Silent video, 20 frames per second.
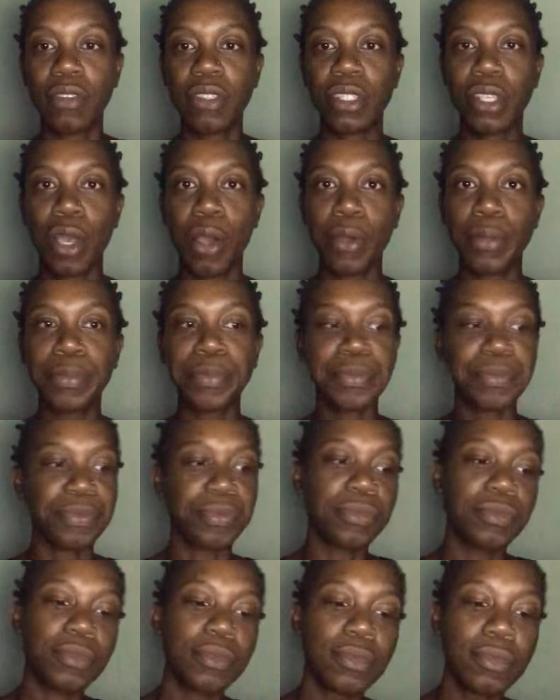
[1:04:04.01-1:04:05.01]
So
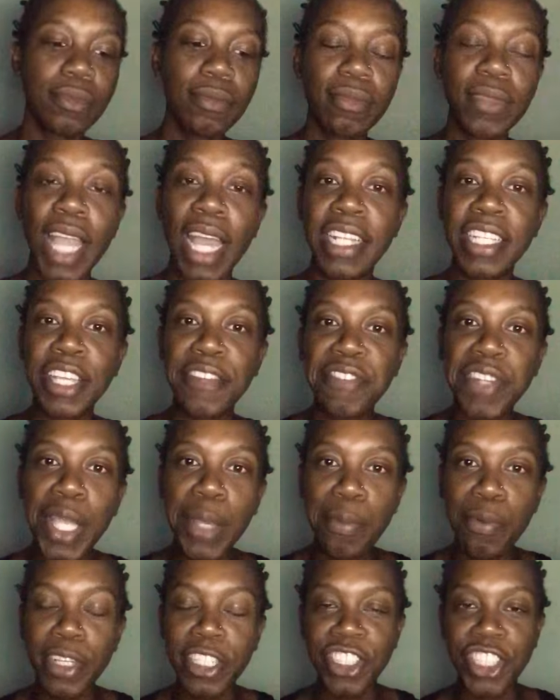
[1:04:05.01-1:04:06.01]
I definitely
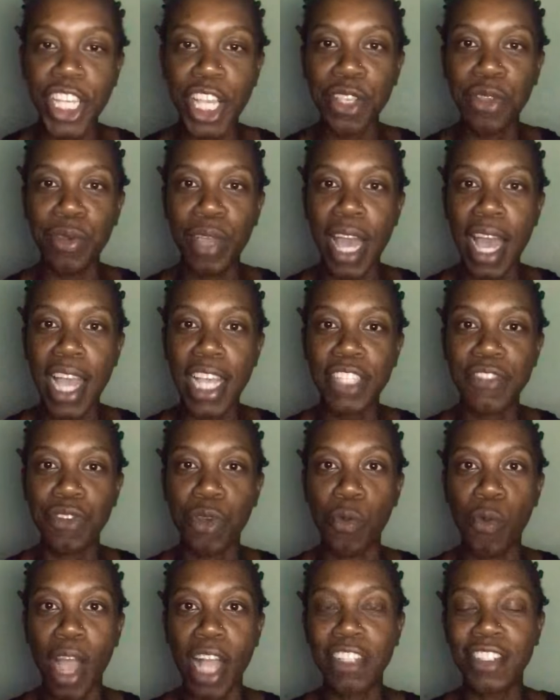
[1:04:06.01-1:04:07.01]
appreciate you guys for
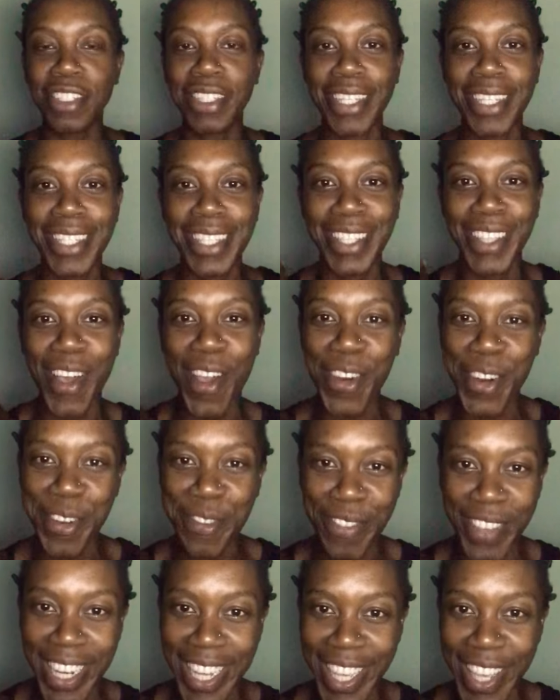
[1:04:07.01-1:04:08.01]
watching this longer
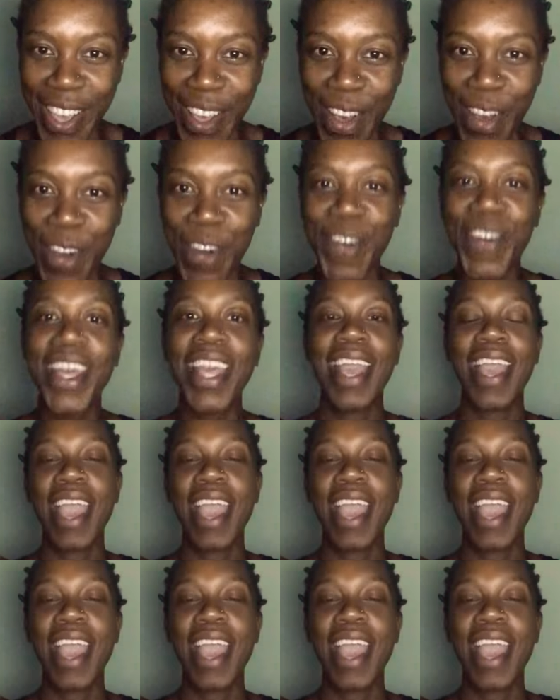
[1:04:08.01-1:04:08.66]
video,